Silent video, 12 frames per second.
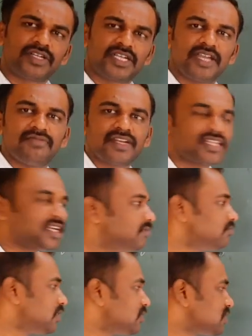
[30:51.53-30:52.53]
Whatever the
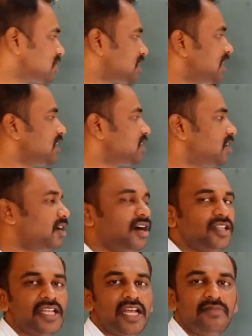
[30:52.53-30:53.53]
number is, take
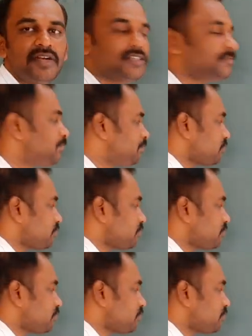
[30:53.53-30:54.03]
all the element.